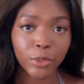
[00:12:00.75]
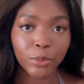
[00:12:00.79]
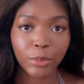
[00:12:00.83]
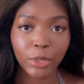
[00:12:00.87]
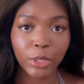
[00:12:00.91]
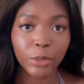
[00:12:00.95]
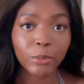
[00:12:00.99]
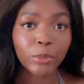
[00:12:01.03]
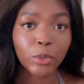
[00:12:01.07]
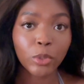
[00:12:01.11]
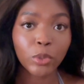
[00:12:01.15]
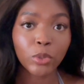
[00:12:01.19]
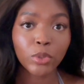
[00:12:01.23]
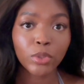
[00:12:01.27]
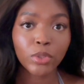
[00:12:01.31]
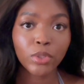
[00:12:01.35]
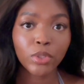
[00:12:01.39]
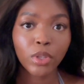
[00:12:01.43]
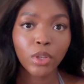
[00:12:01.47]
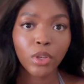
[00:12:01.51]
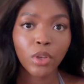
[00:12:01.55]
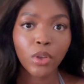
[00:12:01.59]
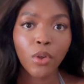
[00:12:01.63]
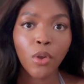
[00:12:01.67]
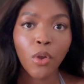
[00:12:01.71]
people
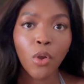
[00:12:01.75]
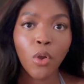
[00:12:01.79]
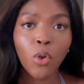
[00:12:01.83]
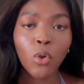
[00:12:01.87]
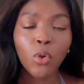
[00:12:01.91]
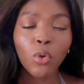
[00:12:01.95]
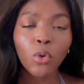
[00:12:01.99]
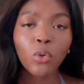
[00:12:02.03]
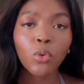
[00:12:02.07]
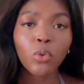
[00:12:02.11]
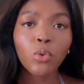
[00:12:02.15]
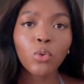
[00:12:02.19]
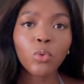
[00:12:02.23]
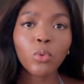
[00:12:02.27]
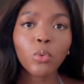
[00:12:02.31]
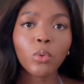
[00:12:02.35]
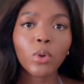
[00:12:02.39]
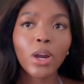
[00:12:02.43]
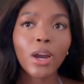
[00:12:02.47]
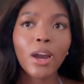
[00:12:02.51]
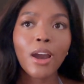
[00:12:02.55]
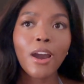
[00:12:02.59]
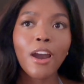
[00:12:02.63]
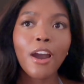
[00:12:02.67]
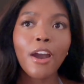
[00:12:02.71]

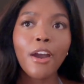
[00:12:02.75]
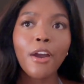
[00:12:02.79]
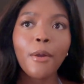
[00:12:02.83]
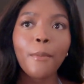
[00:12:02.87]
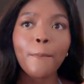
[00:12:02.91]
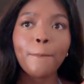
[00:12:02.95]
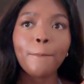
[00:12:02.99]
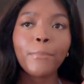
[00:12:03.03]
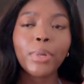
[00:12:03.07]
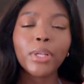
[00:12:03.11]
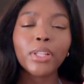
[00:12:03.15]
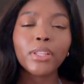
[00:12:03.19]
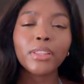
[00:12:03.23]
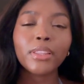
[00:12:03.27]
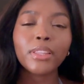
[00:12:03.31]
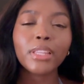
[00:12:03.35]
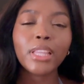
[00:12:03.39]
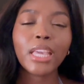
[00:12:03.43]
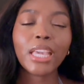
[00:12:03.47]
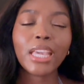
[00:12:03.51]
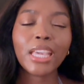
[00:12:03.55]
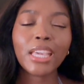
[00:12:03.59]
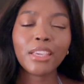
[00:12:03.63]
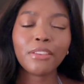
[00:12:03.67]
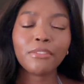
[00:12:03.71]
who
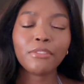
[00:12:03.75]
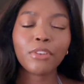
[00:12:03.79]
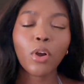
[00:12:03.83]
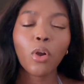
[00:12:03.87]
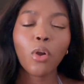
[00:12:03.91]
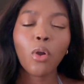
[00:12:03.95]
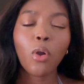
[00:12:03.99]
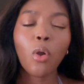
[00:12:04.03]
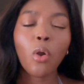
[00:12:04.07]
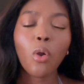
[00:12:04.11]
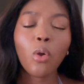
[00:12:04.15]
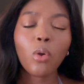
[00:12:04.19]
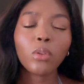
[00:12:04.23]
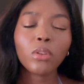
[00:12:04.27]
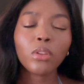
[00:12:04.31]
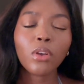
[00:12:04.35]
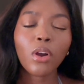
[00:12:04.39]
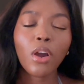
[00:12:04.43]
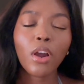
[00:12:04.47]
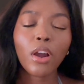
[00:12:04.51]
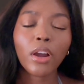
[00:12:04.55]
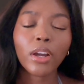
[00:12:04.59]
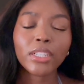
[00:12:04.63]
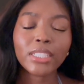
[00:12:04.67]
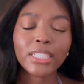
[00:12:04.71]
believe
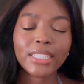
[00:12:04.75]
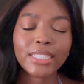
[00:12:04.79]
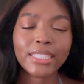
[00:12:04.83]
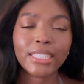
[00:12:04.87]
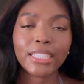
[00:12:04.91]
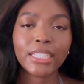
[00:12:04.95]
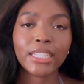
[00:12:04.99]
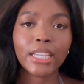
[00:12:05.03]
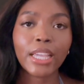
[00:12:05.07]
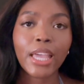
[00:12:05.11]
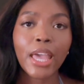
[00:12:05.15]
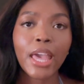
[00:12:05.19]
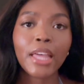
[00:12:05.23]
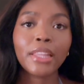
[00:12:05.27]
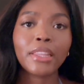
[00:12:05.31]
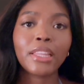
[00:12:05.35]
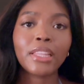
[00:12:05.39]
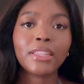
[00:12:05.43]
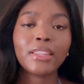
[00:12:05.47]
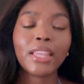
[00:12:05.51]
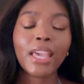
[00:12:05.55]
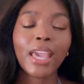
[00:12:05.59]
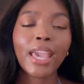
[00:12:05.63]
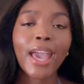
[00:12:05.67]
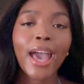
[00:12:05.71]
wholeheartedly
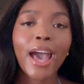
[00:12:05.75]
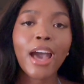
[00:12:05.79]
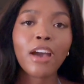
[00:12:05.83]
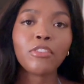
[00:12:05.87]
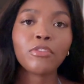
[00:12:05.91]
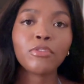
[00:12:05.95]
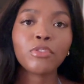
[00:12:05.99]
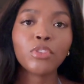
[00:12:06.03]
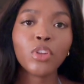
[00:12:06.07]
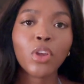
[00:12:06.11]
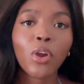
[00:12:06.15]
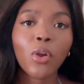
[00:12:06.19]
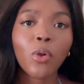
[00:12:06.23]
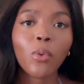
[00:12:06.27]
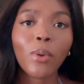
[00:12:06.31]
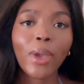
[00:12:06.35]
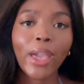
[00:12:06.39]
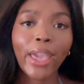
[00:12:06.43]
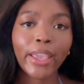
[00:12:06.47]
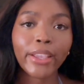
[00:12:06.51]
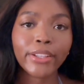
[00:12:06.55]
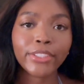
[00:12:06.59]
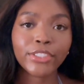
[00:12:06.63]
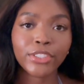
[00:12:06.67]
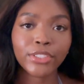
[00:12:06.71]
that they have no
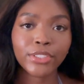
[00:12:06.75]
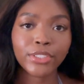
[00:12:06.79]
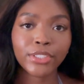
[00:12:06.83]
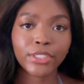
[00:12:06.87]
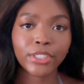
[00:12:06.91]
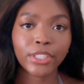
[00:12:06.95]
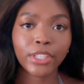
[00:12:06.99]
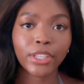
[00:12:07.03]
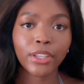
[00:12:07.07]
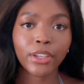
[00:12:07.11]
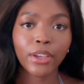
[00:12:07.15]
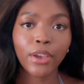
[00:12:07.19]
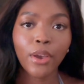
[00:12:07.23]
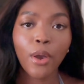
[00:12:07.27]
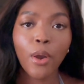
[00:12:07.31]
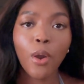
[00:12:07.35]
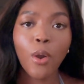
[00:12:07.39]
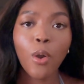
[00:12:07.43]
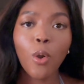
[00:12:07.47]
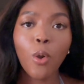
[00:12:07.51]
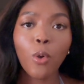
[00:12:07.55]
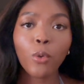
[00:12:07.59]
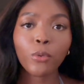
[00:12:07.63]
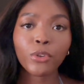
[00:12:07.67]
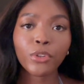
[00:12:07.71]
agency
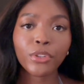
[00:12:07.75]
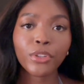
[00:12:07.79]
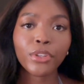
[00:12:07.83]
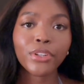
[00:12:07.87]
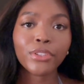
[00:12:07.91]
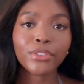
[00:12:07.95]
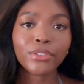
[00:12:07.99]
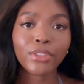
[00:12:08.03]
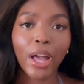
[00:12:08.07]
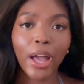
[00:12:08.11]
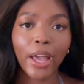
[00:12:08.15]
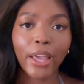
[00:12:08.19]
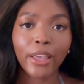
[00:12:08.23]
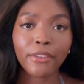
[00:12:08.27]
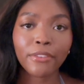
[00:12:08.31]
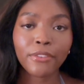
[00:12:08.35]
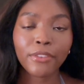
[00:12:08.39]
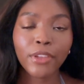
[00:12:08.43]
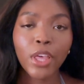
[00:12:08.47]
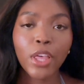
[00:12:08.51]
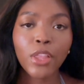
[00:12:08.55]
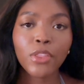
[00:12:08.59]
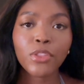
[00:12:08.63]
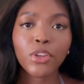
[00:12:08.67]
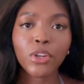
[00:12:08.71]
over their life
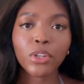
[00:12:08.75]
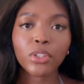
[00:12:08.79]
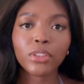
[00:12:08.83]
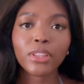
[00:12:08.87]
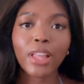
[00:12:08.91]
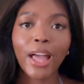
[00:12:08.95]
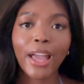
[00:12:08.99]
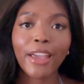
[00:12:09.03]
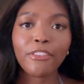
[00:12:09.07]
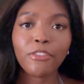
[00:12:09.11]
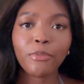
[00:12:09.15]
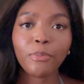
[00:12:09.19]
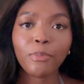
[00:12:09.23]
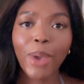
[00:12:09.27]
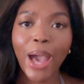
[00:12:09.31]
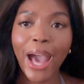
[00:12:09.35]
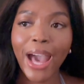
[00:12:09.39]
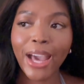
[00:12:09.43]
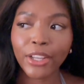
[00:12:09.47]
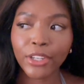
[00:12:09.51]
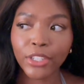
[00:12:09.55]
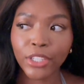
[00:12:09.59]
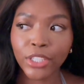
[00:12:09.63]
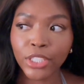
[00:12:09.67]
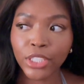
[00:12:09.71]

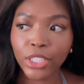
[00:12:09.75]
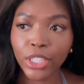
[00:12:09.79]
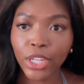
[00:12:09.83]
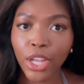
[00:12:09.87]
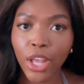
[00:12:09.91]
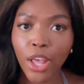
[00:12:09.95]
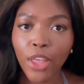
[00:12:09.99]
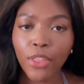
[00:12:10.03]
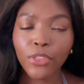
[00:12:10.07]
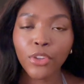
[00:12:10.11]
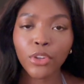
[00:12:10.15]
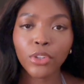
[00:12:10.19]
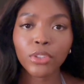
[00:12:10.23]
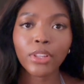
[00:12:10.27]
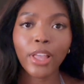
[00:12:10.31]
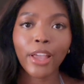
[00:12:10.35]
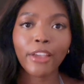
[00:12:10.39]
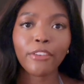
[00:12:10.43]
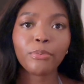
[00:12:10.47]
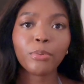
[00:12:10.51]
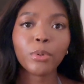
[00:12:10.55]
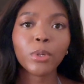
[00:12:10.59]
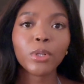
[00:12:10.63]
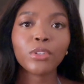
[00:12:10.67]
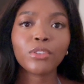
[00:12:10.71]
pattern, their
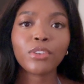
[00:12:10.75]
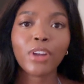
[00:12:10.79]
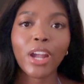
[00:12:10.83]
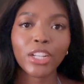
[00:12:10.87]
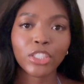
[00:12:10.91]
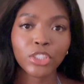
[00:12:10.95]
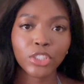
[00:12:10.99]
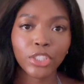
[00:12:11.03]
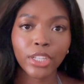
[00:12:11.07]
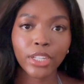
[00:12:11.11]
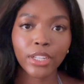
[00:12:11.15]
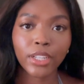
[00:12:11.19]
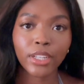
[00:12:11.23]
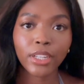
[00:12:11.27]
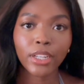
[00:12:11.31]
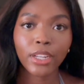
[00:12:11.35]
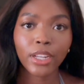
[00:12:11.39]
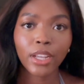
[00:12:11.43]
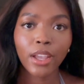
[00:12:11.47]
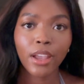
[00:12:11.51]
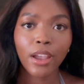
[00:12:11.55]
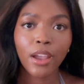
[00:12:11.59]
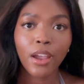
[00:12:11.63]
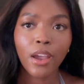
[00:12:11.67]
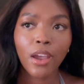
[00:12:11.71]
life
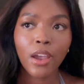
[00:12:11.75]
progression.